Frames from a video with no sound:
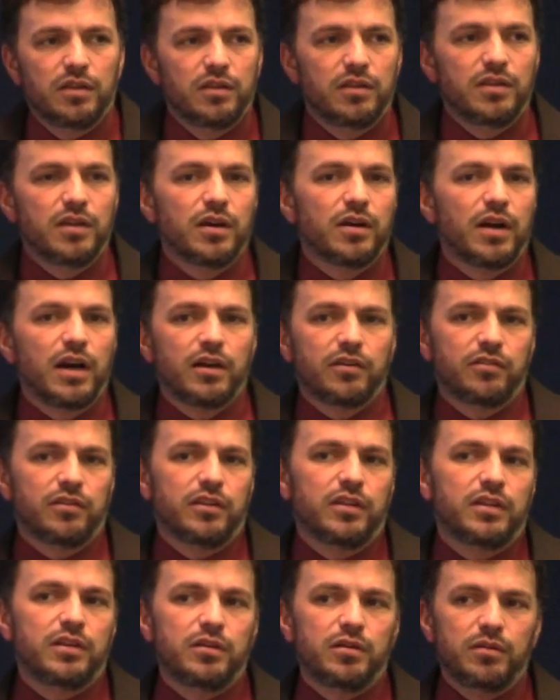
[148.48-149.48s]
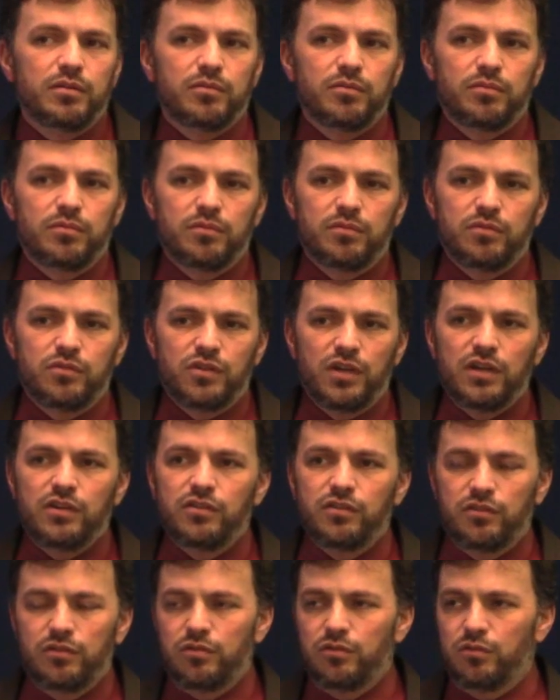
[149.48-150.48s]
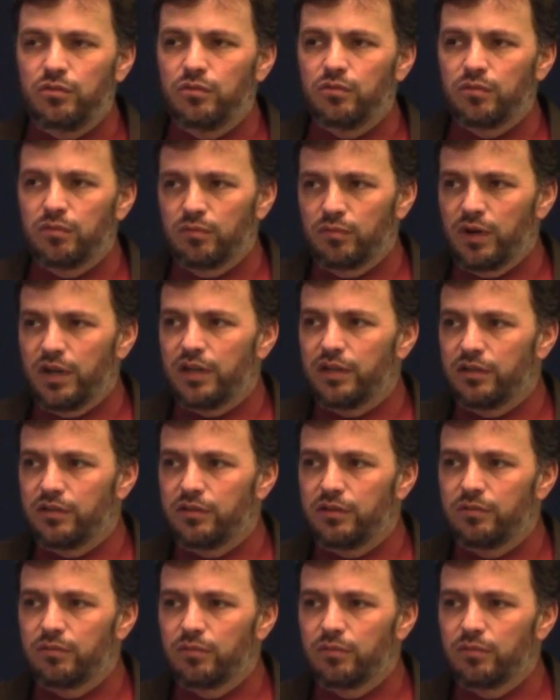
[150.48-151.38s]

there are actually changes to regula